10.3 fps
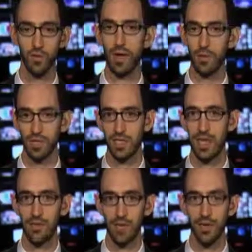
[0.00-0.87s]
rebels in
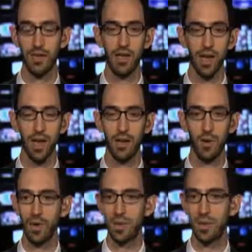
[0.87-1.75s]
Yemen. Uh,
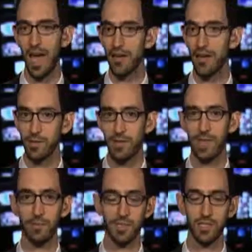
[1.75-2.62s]
but what they haven't been
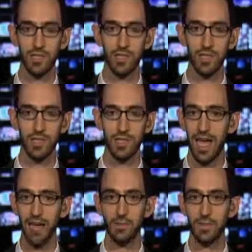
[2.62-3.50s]
able to do is they
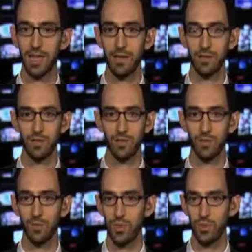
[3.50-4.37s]
haven't been able
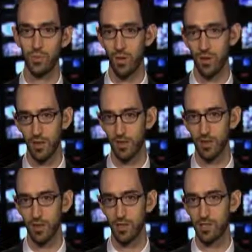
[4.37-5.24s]
to restore the
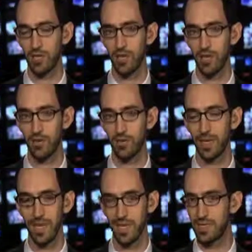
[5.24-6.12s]
legitimate
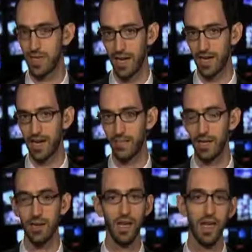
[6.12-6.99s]
government inside Yemen,
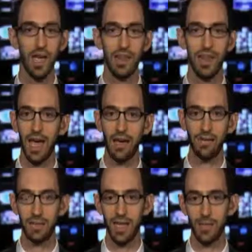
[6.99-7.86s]
and they
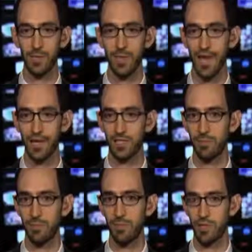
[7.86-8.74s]
haven't been able to actually
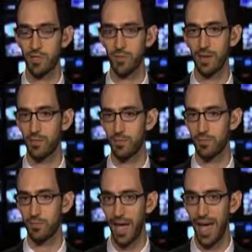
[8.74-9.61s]
push the rebels
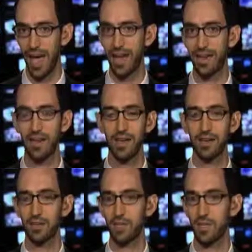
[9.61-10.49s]
back
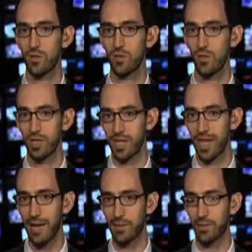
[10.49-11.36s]
from controlling the
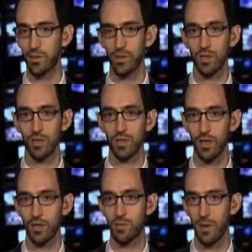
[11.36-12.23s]
capital or
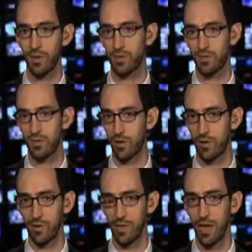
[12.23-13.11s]
large parts of
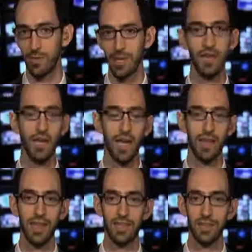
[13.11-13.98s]
northern Yemen. And
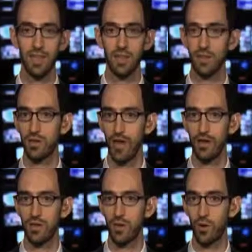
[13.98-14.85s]
that's something they're
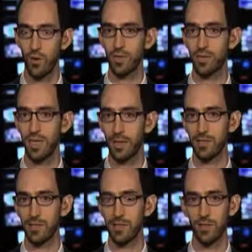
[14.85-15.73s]
not going to be able
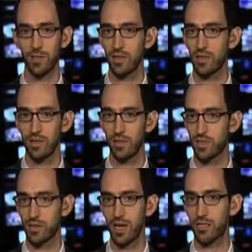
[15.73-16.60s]
to do, and these
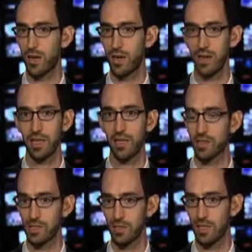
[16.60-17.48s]
airstrikes apparently are
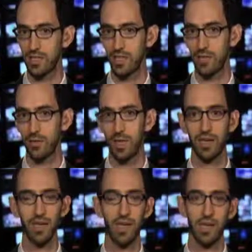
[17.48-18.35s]
still continuing
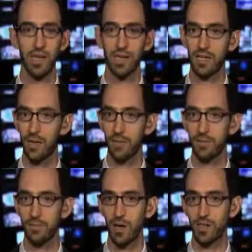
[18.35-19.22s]
in a couple
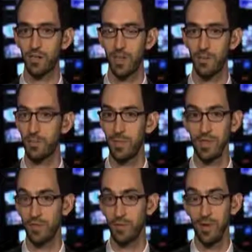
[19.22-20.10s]
of parts of Yemen
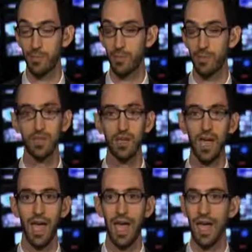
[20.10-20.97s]
because the rebels
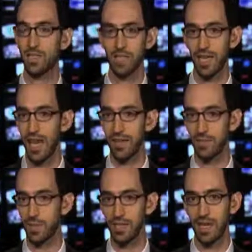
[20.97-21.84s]
actually
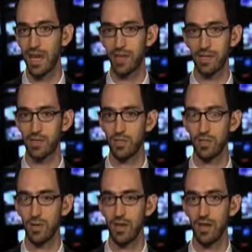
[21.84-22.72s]
haven't been cowed
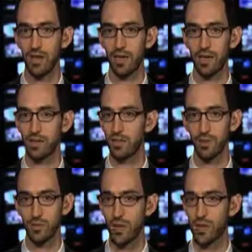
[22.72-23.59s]
into, uh, into
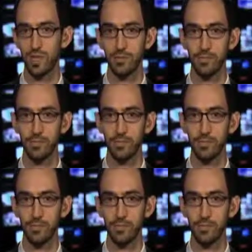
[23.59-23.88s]
surrendering.